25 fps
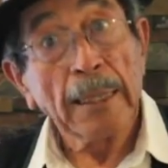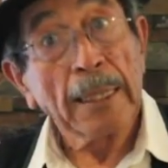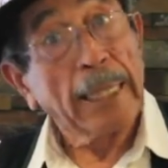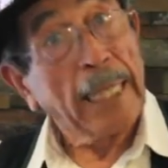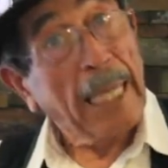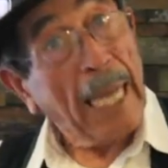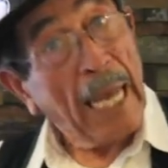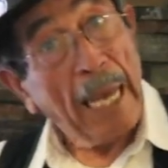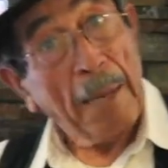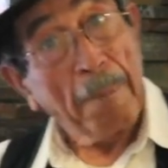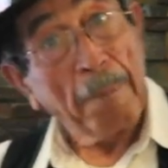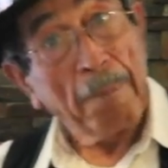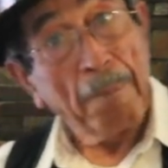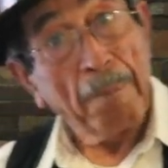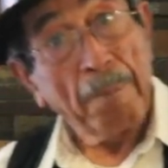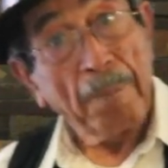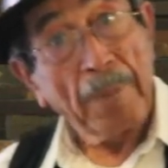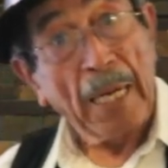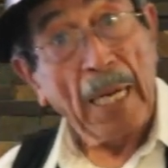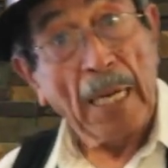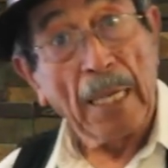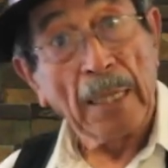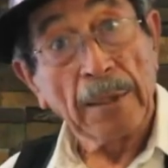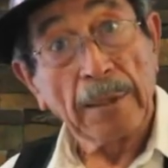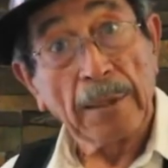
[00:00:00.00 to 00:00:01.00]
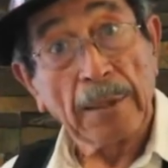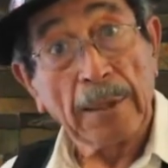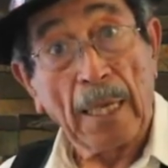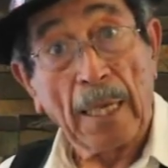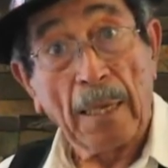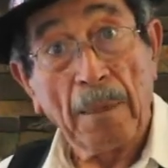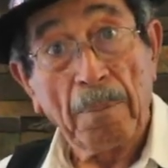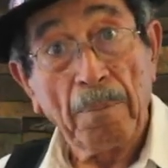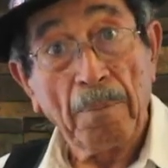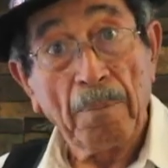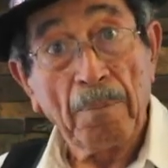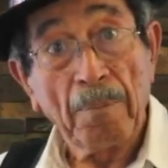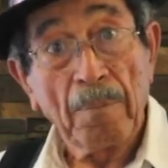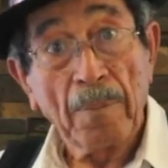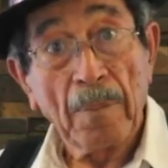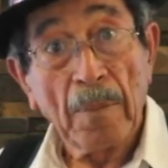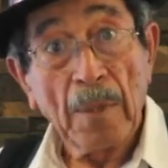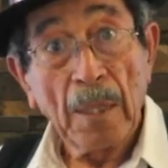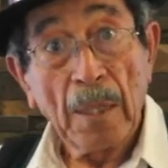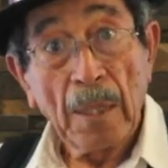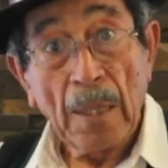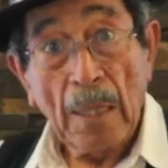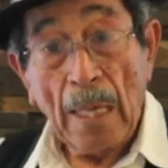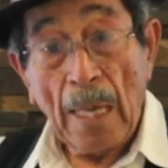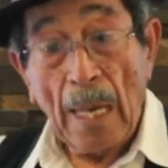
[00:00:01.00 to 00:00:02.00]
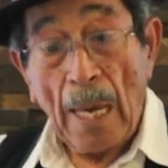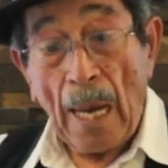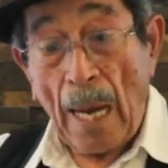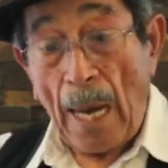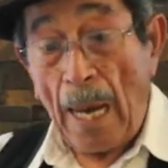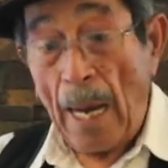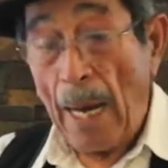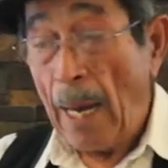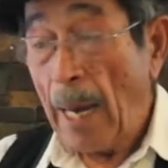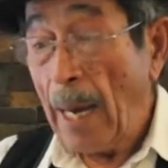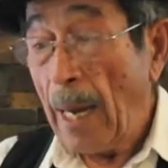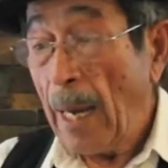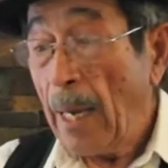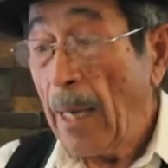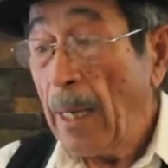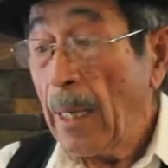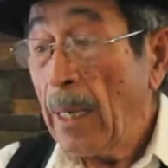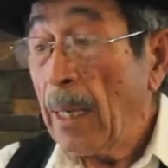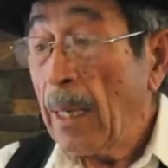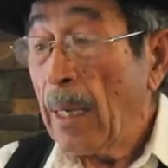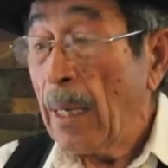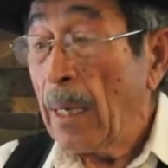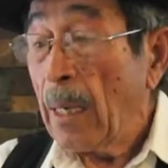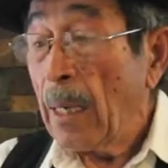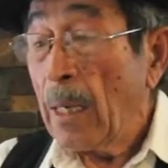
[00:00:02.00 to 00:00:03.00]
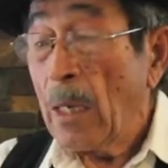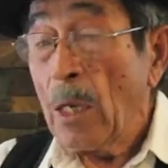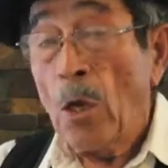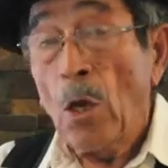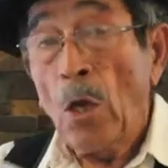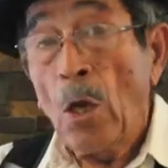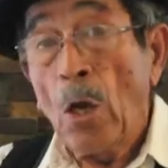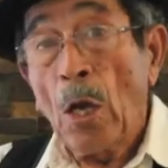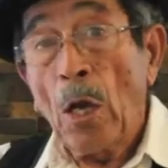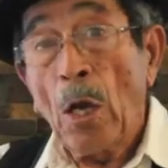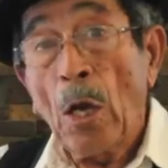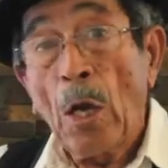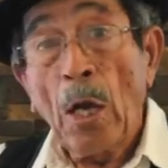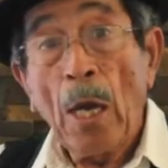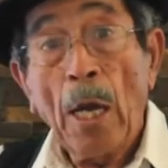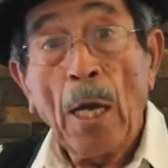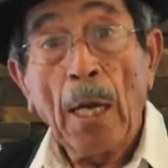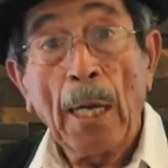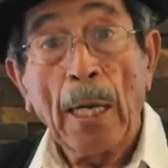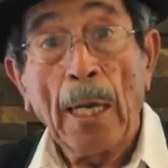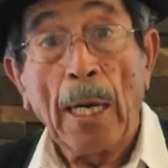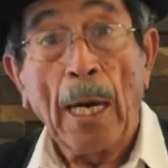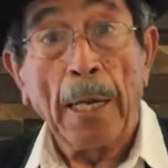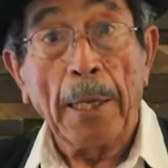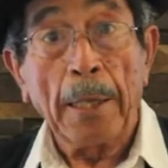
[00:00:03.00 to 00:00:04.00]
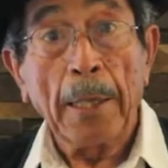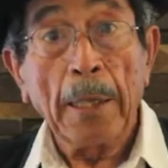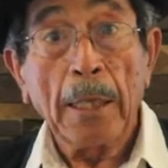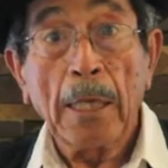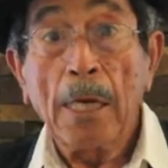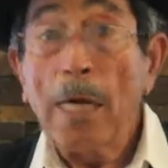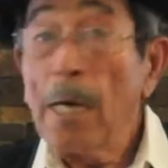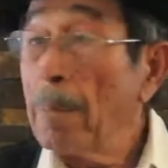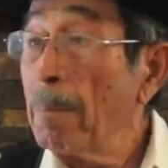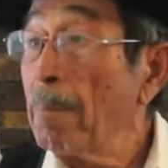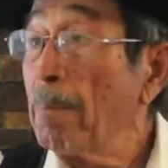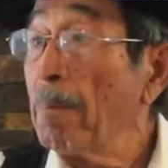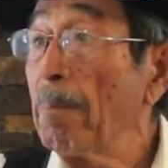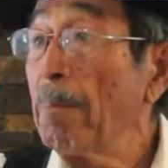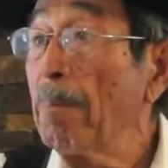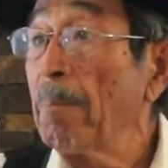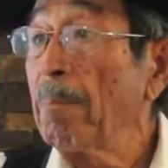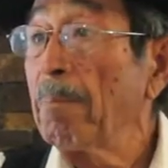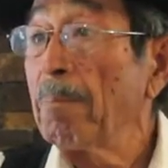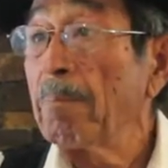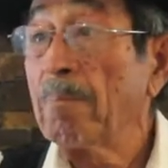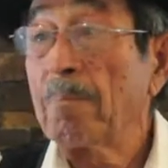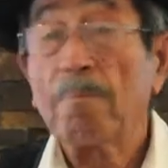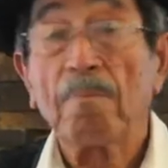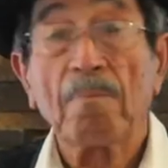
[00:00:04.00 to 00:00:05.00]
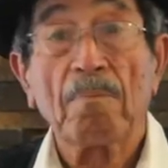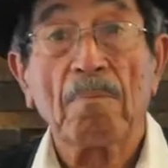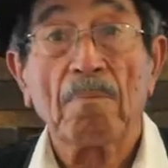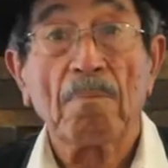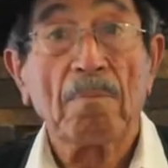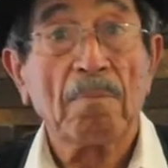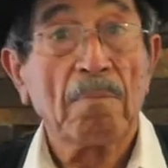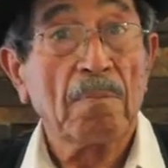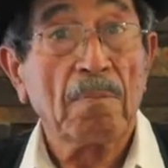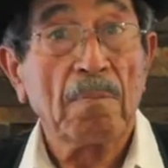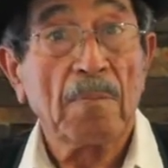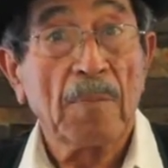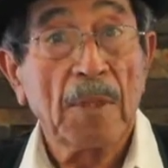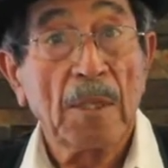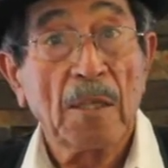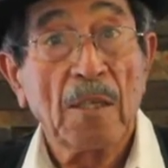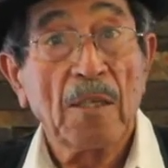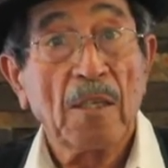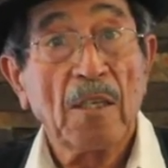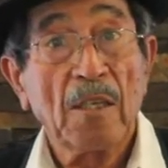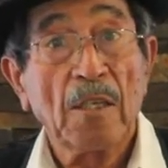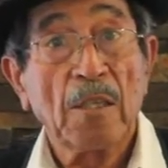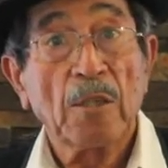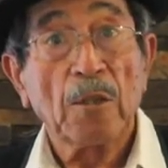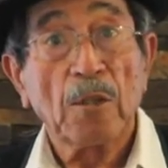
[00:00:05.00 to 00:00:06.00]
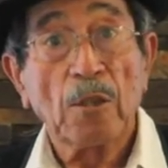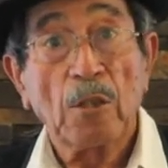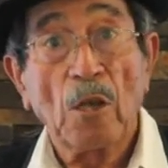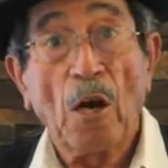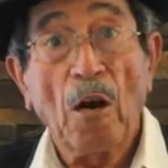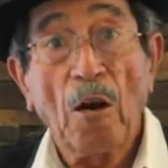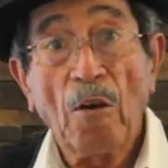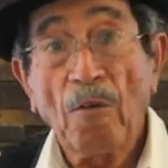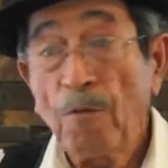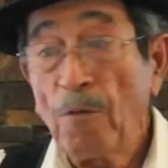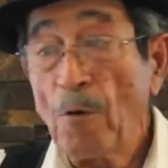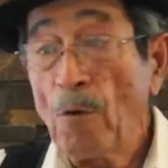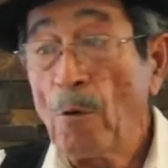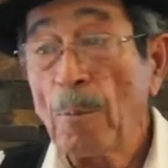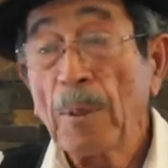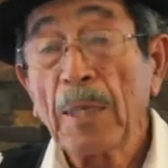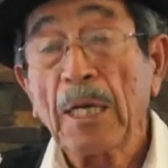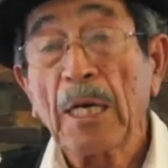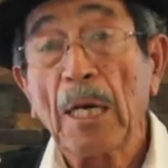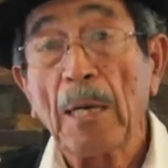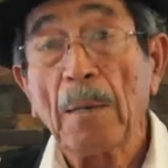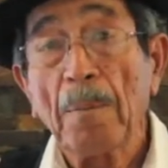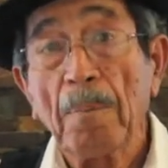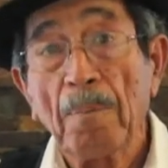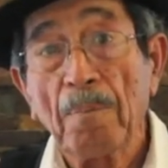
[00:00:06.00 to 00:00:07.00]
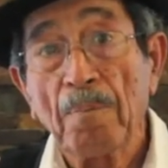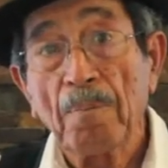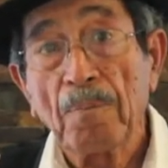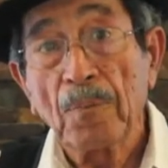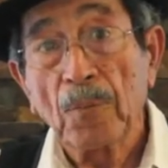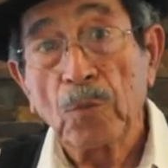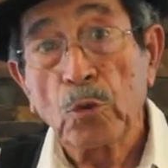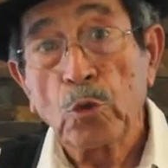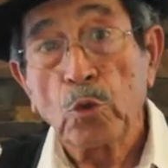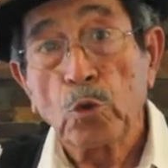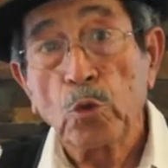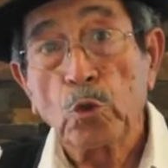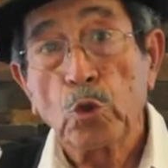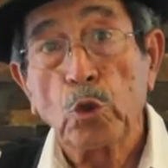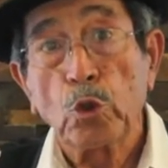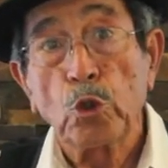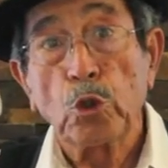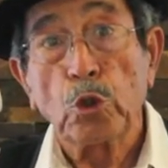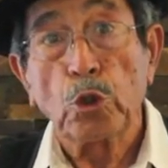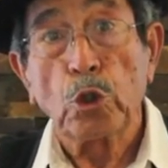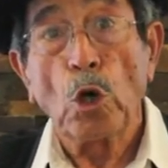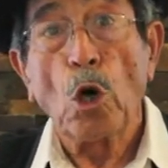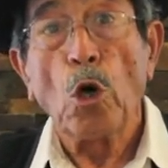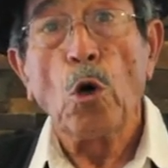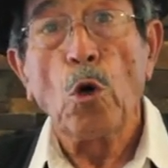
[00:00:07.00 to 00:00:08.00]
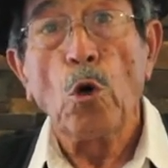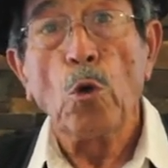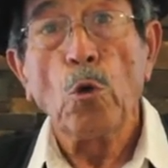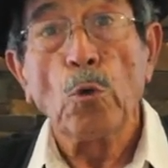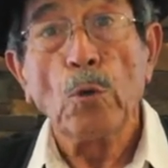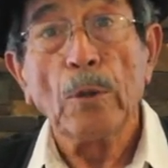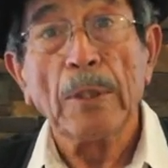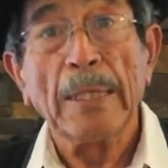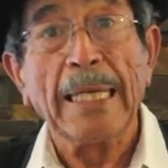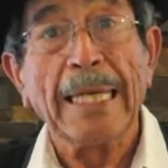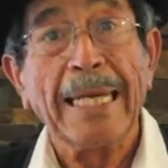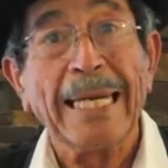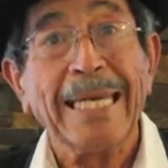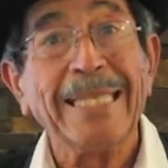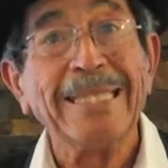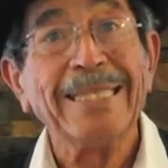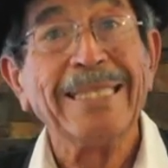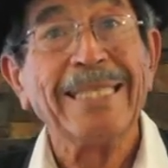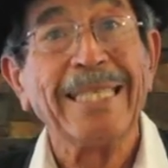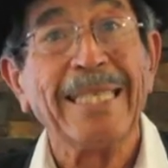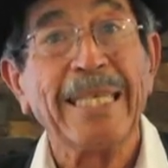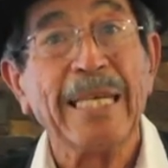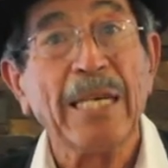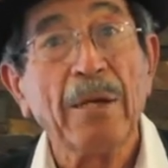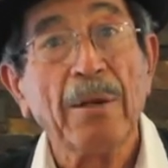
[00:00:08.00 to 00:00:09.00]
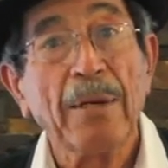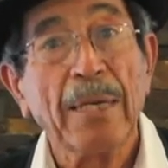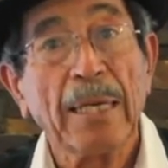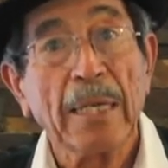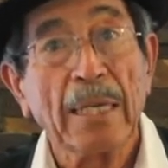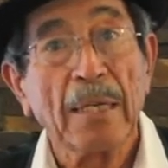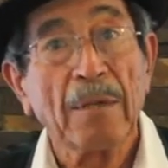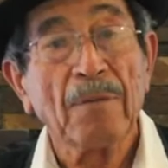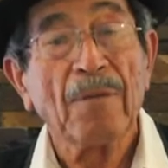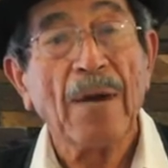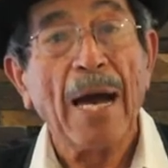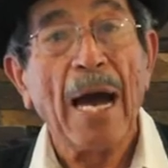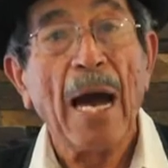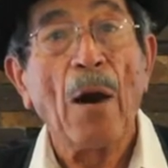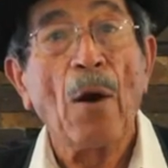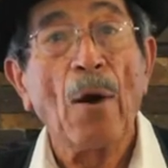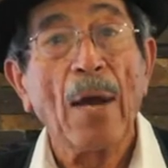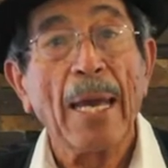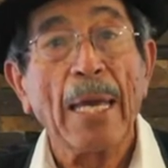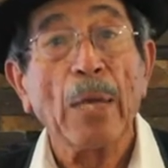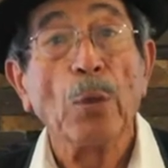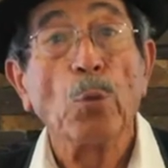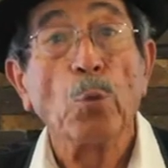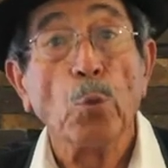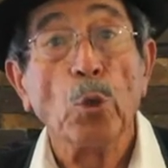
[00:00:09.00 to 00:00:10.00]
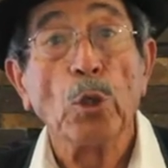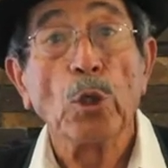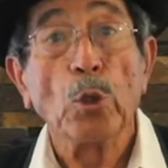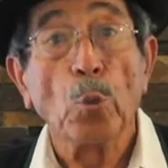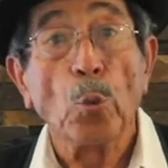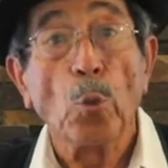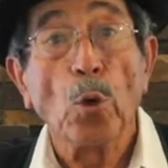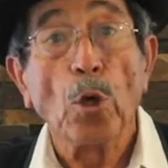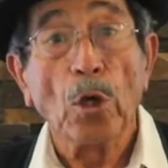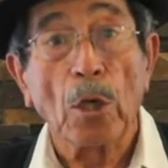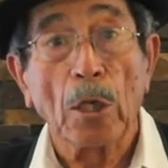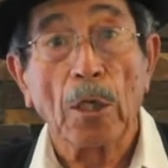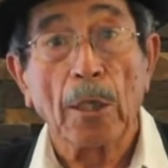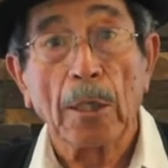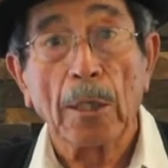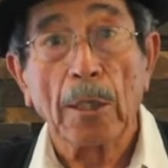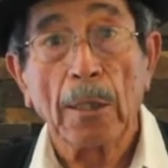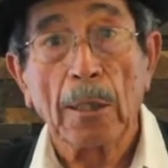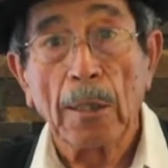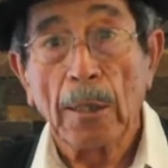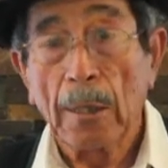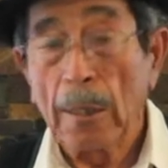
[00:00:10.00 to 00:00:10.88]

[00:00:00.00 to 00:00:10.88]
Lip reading: the cap concept, I got a cup, a styrofoam cup, to show the engineering of how it would work.